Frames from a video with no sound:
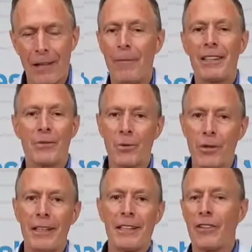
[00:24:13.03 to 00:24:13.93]
It makes it
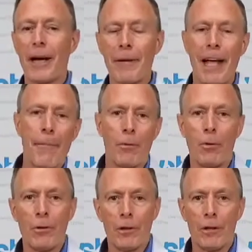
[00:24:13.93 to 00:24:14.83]
real easy. Grab an
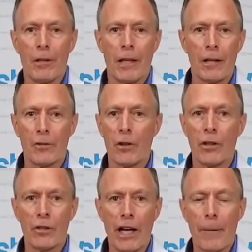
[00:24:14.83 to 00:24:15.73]
apple and
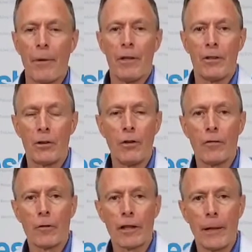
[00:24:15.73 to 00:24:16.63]
grab 2 to
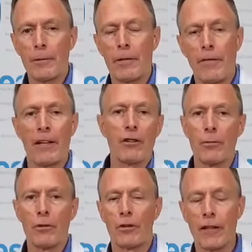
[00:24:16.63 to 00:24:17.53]
4 cups of
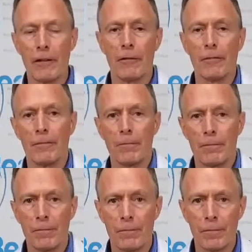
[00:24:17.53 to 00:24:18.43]
vegetables. You got your
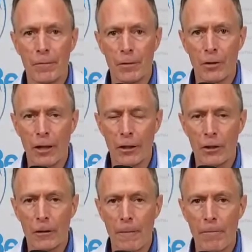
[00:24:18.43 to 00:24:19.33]

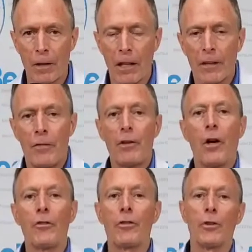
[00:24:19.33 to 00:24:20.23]
lunch. If you
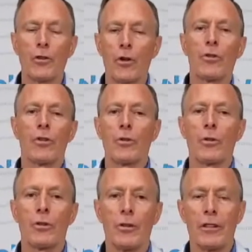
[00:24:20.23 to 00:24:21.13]
go to your grocery
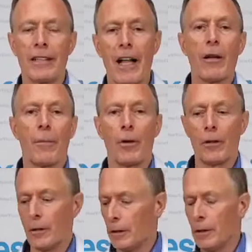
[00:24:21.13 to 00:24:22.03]
store to the salad
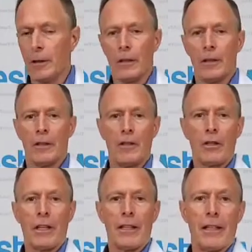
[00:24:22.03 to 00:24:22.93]
bar, you
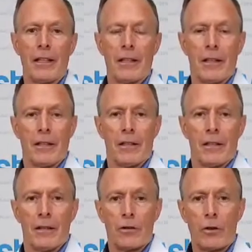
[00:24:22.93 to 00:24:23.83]
can get
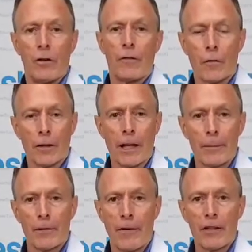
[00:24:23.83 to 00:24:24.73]
2 to 4
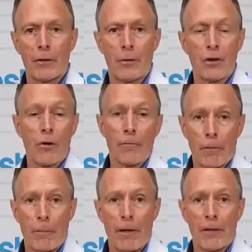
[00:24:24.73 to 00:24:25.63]
cups of vegetables already
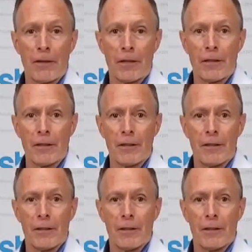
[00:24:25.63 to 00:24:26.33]
prepared there.